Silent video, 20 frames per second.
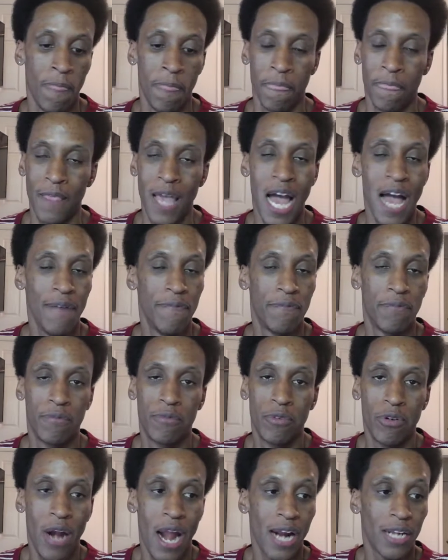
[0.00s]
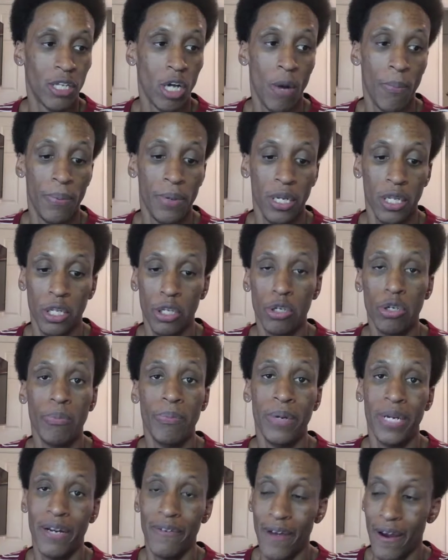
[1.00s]
I've cracked open a little bit
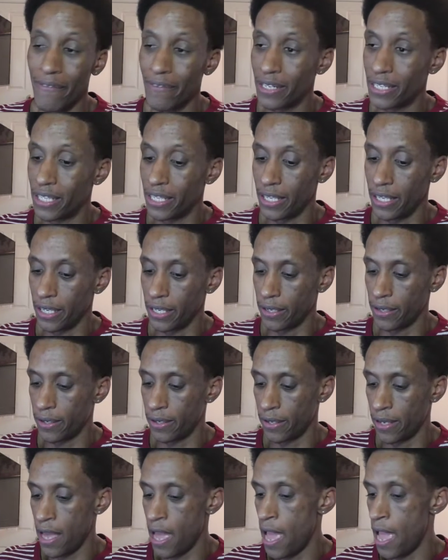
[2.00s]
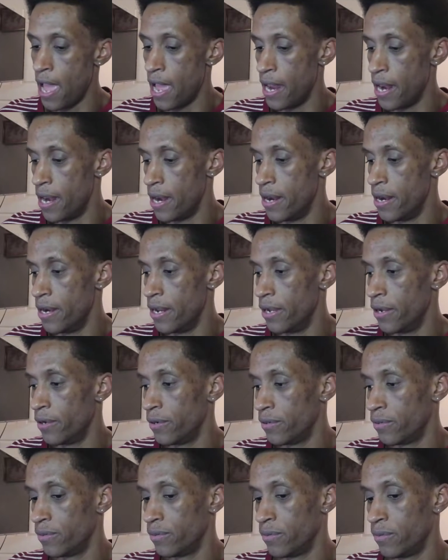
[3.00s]
of everything. And
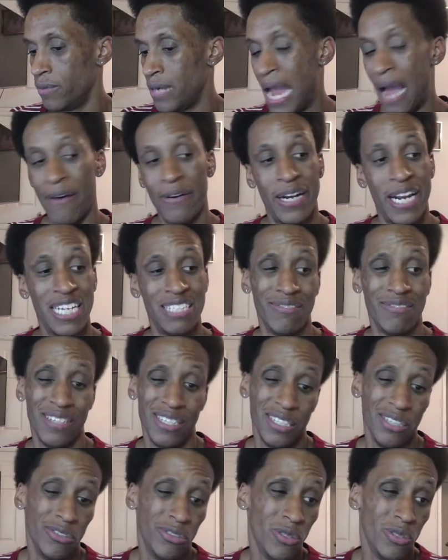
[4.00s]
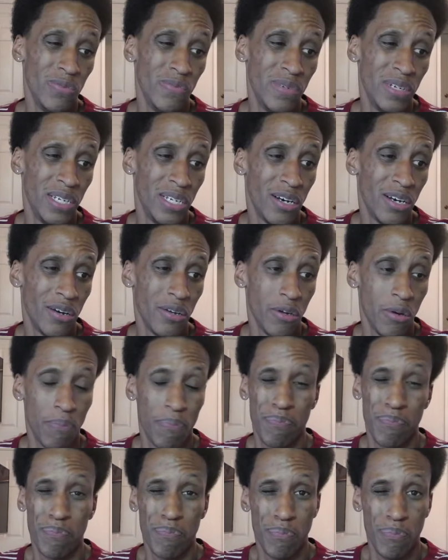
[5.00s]
nowadays with a YouTube video, you're
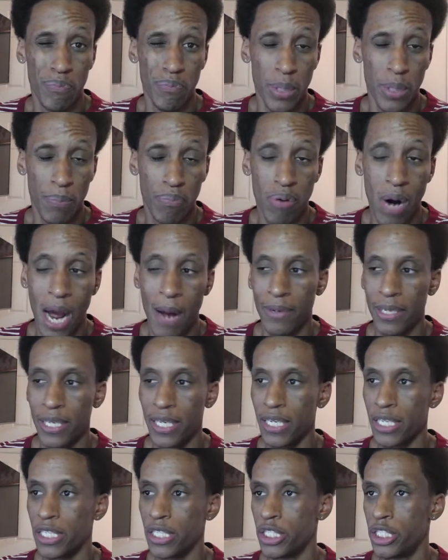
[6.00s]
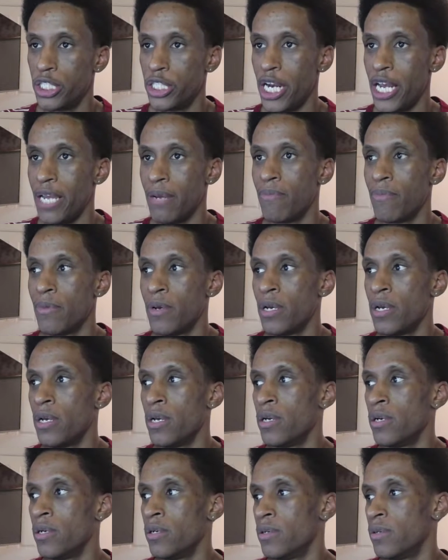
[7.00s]
probably in good shape,
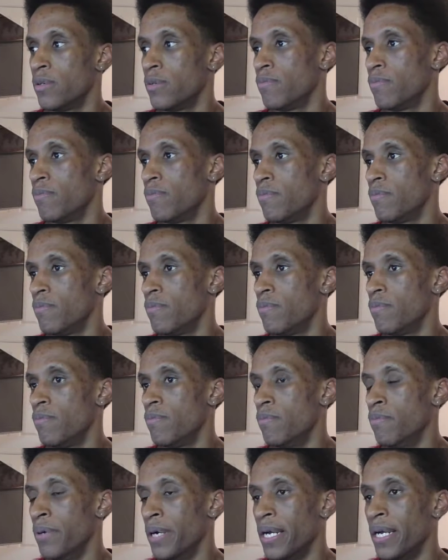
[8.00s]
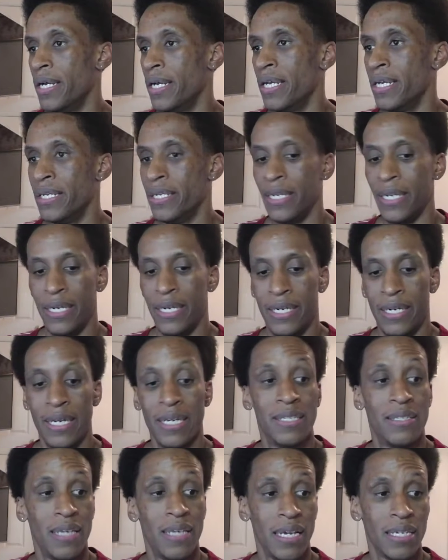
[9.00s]
but it does
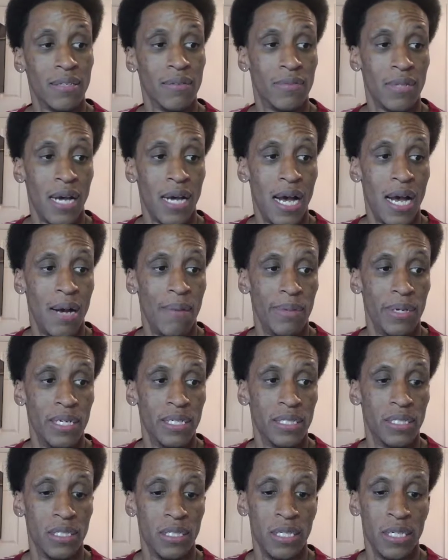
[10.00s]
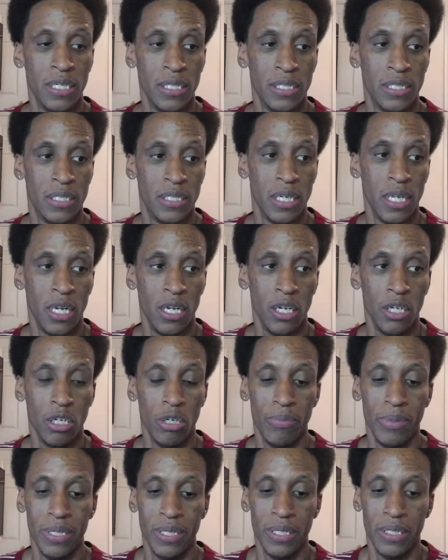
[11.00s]
take some time and it's a little
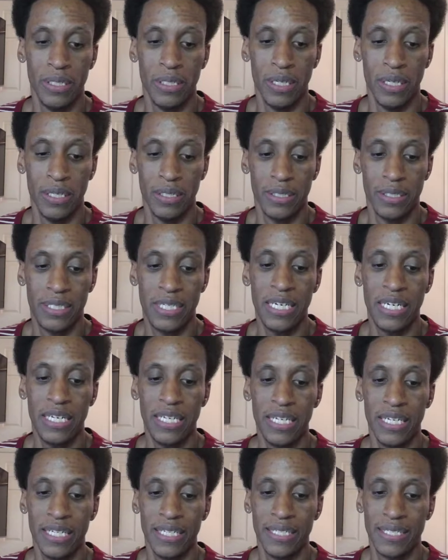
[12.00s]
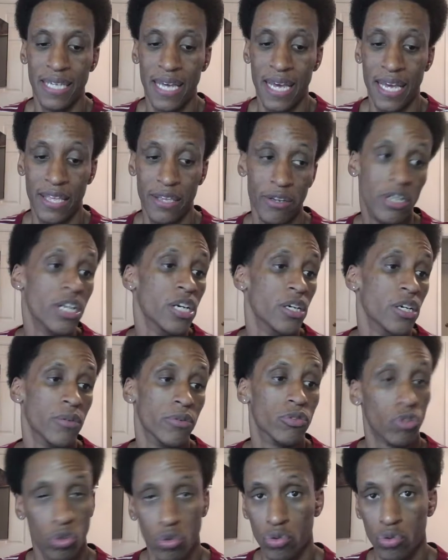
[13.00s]
bit tedious and you could
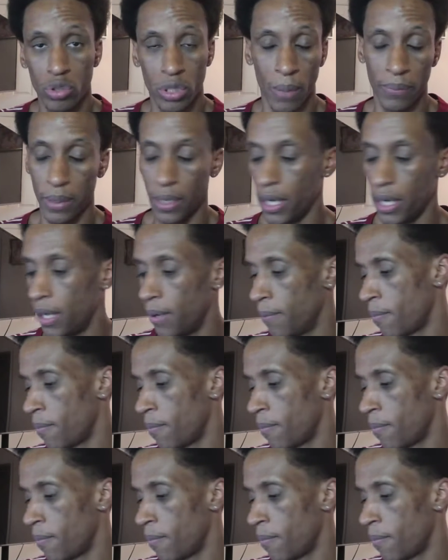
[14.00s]
screw something up.